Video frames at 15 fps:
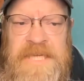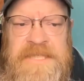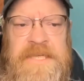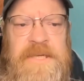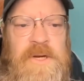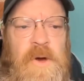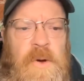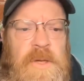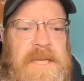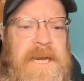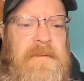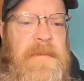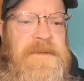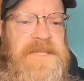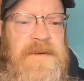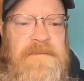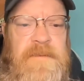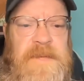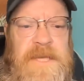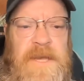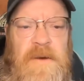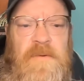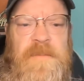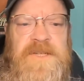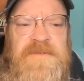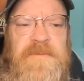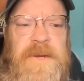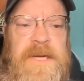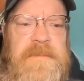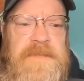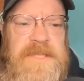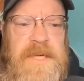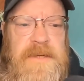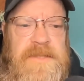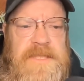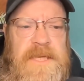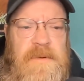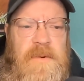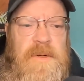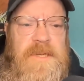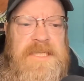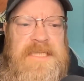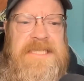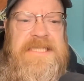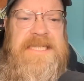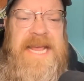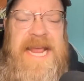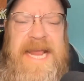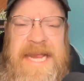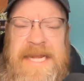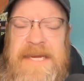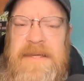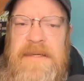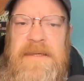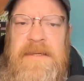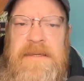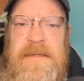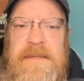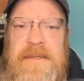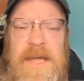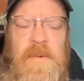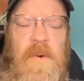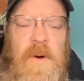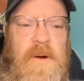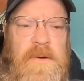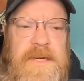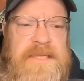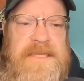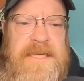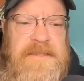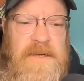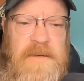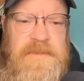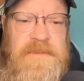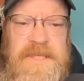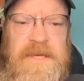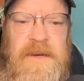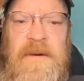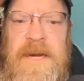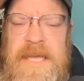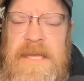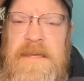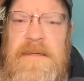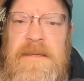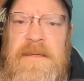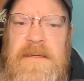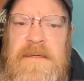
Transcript: Jessica Nolan, a representative from the Young Women's Freedom Center, said, quote, it's insane that Walgreens has security.